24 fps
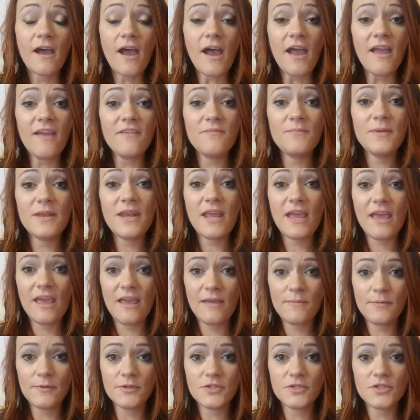I have been
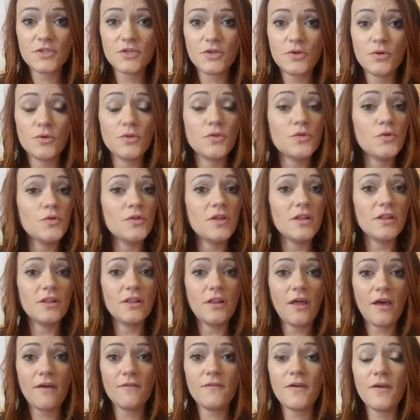able to, through the
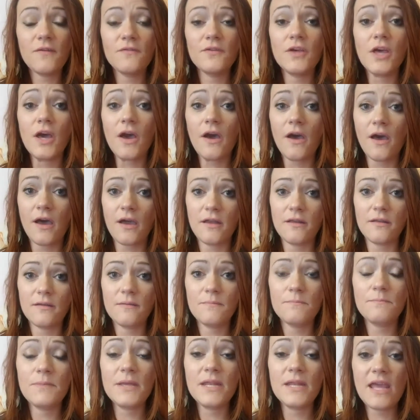love of God,
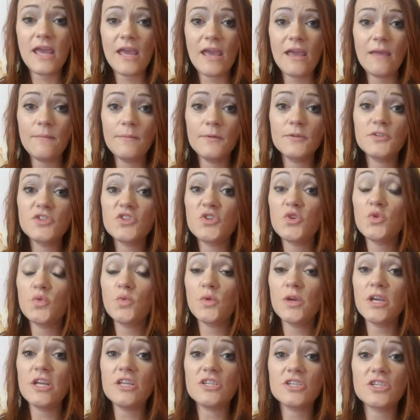been able to
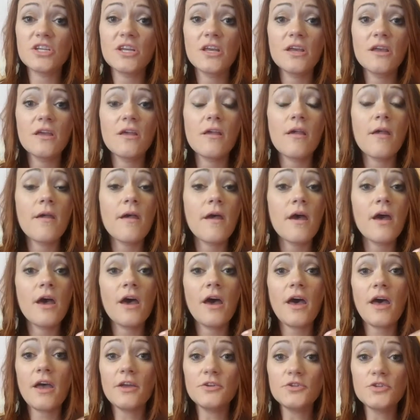reach
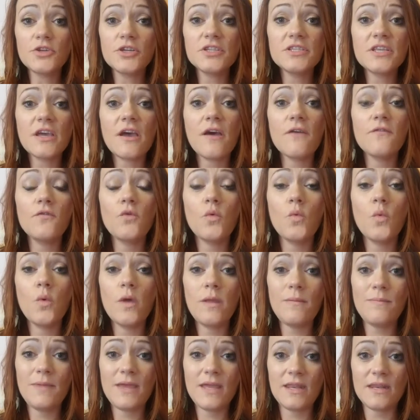hundreds of
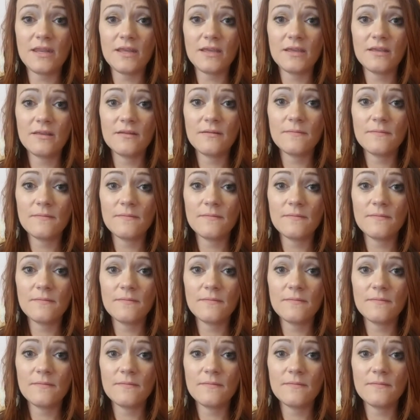women